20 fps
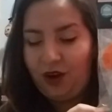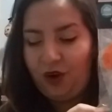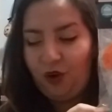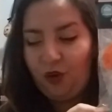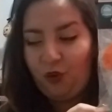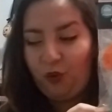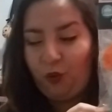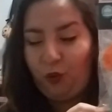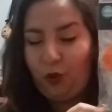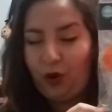
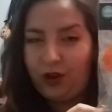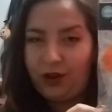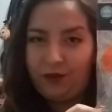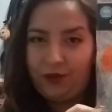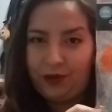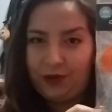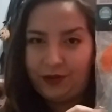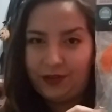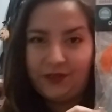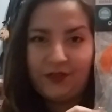one of
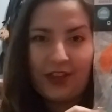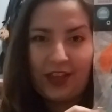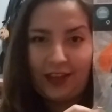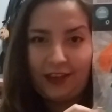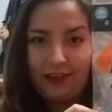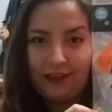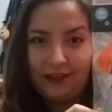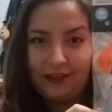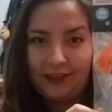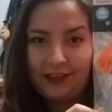those
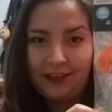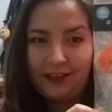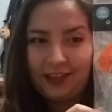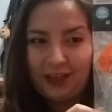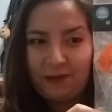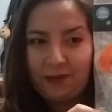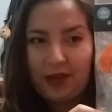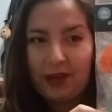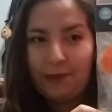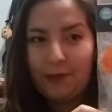things to
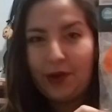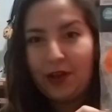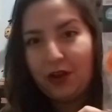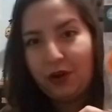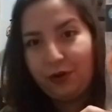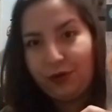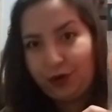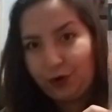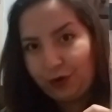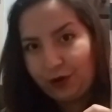make my
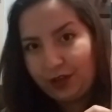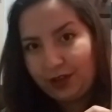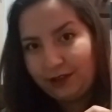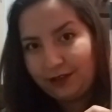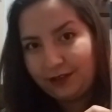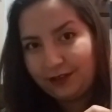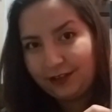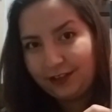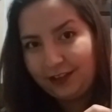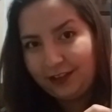own
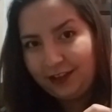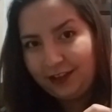noise